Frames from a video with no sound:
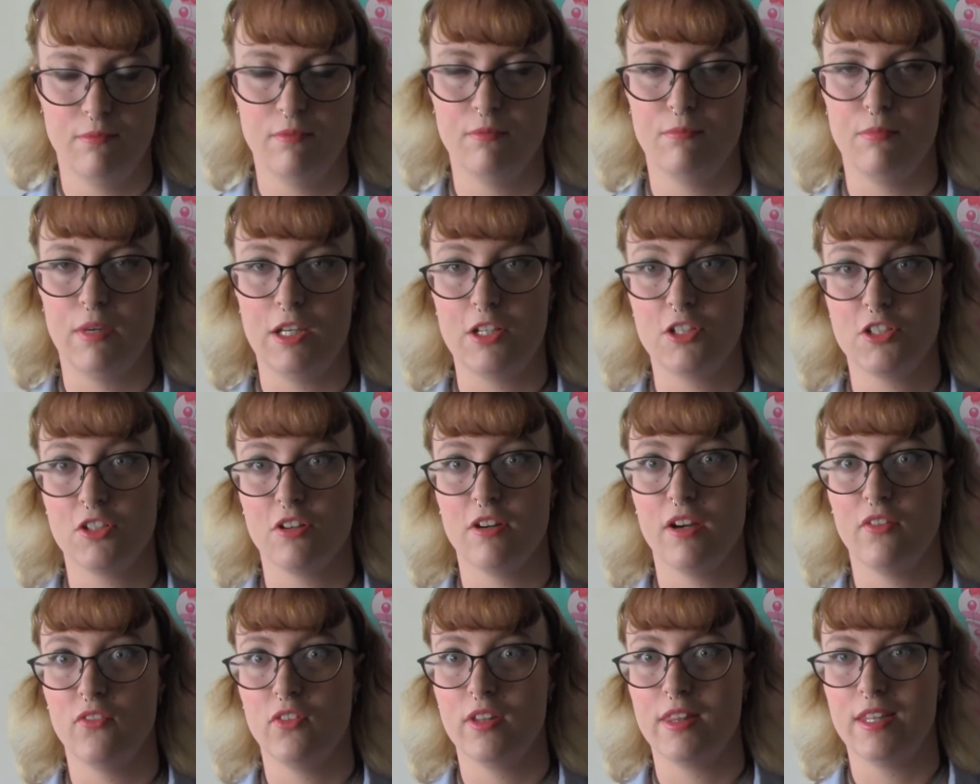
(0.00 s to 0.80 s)
Make sure
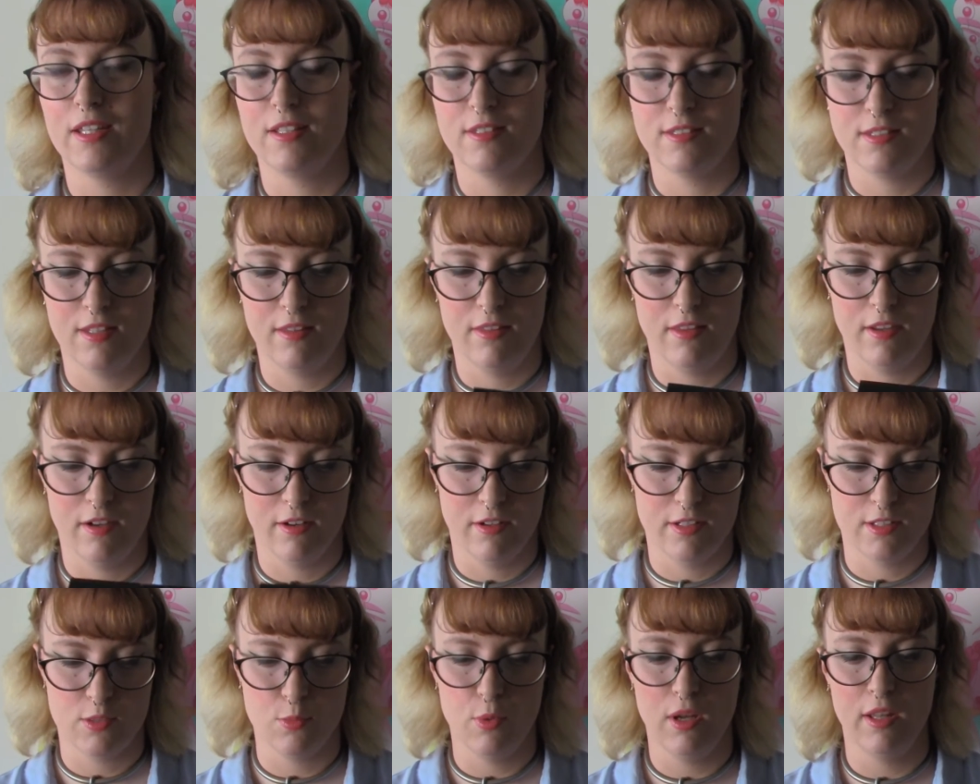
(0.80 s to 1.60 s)
everything's in there,
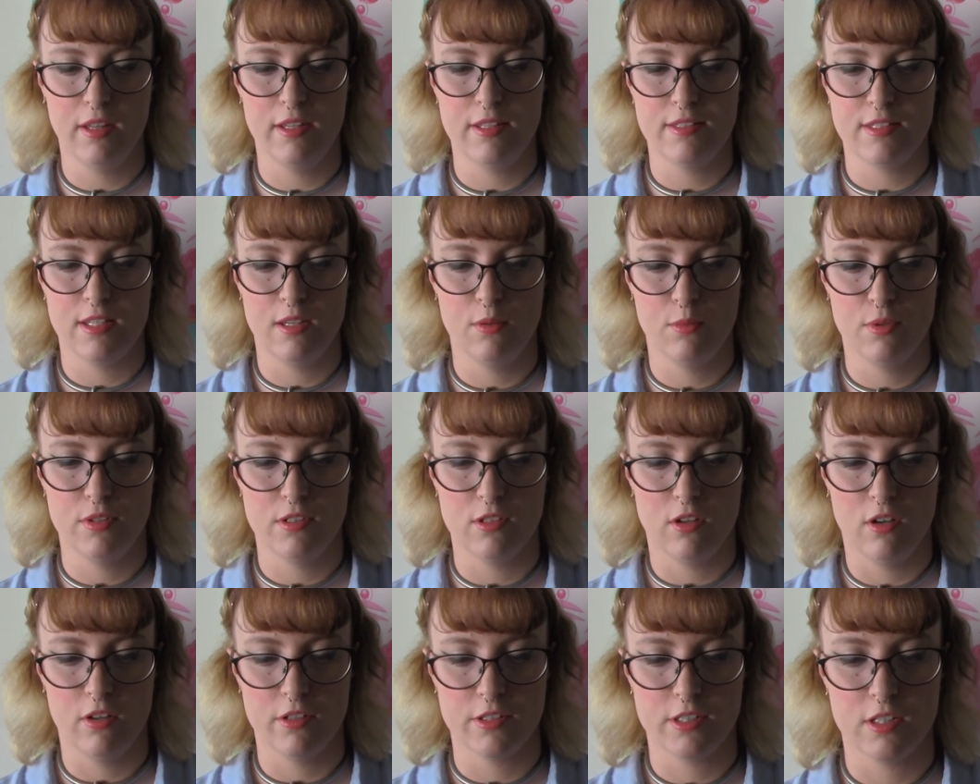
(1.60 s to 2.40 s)
as well as it was
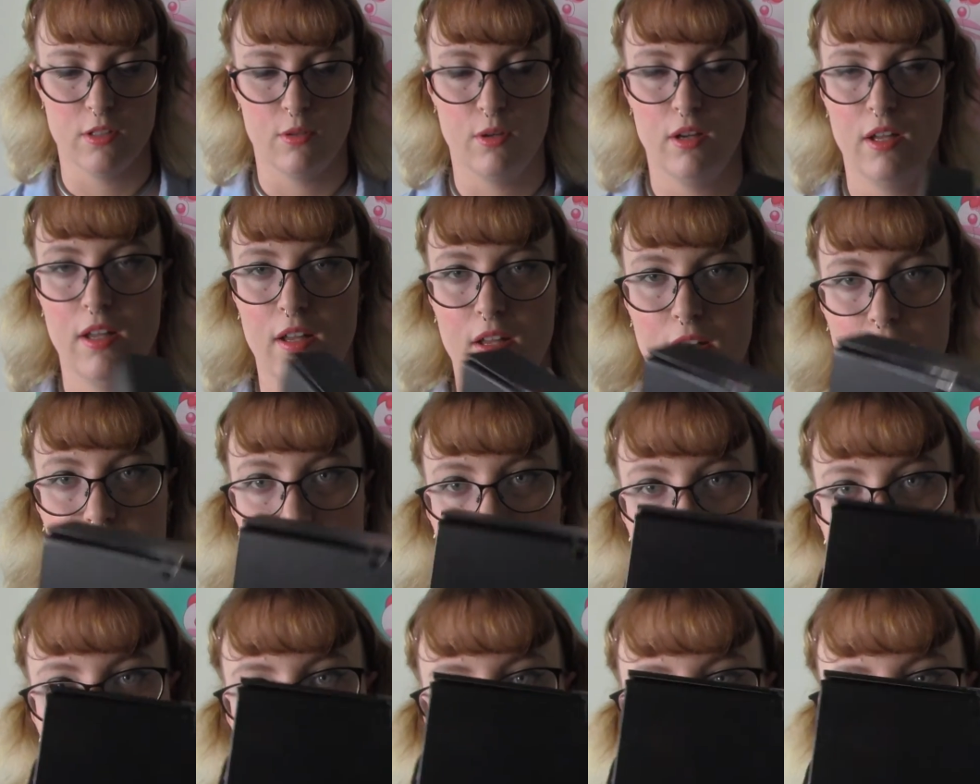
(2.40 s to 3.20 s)
also
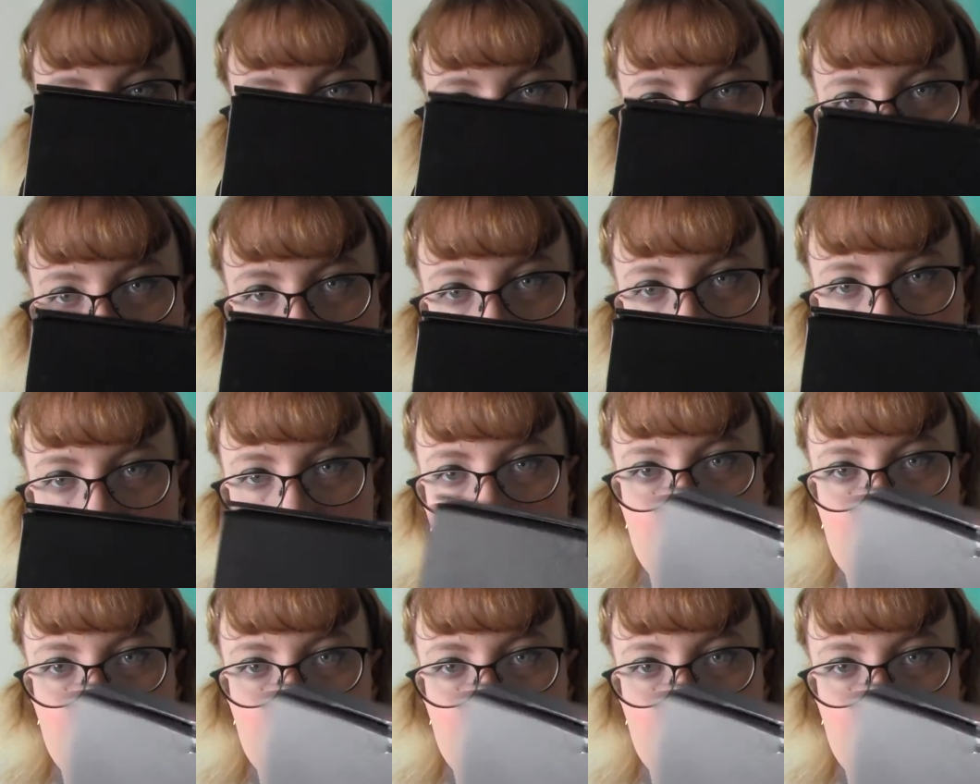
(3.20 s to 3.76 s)
taped.